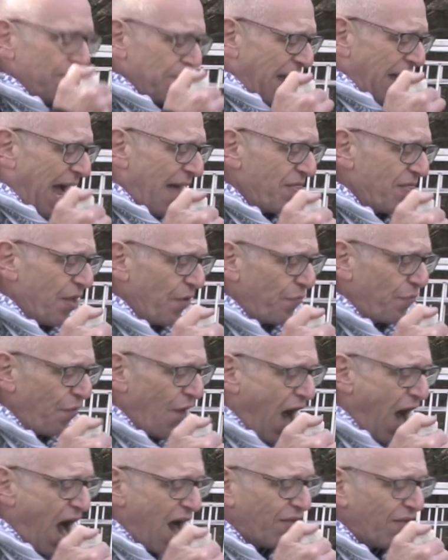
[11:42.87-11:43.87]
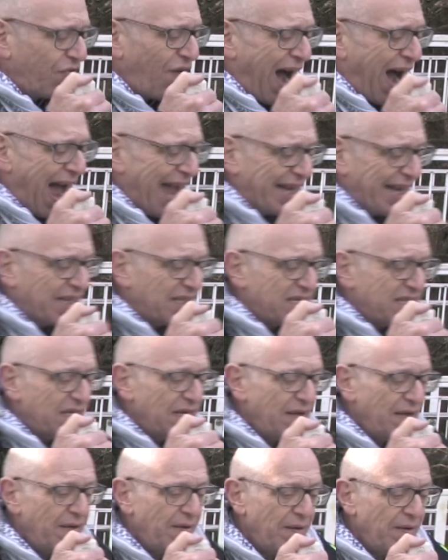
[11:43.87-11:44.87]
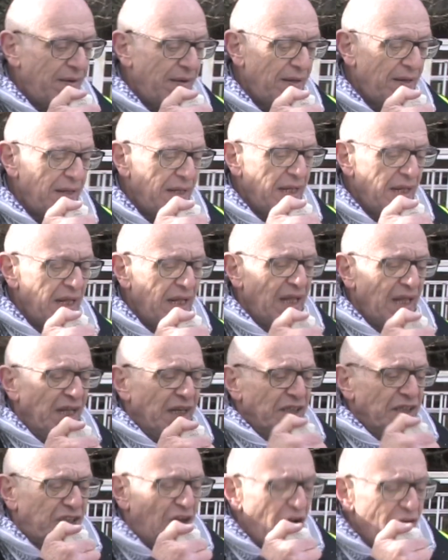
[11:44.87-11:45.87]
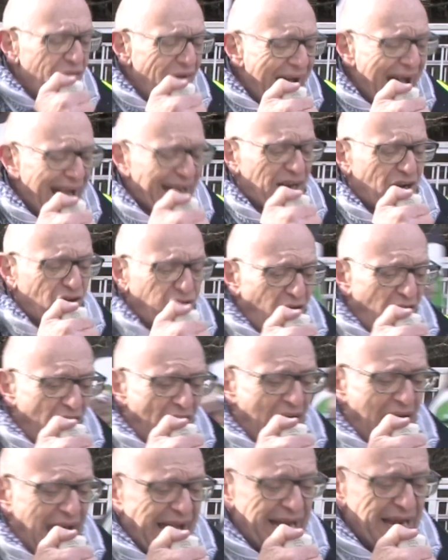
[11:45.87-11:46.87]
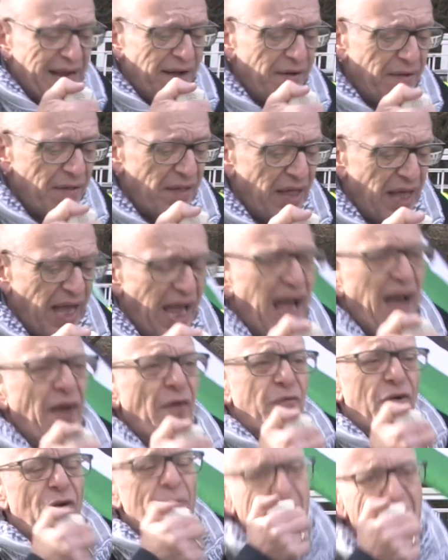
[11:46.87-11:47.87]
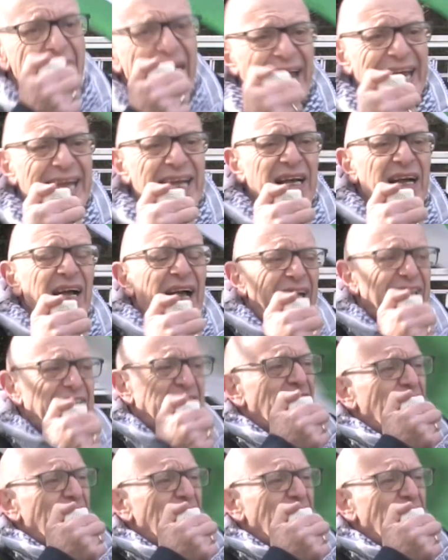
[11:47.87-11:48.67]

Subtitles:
and the far right. So that cry, for me, is a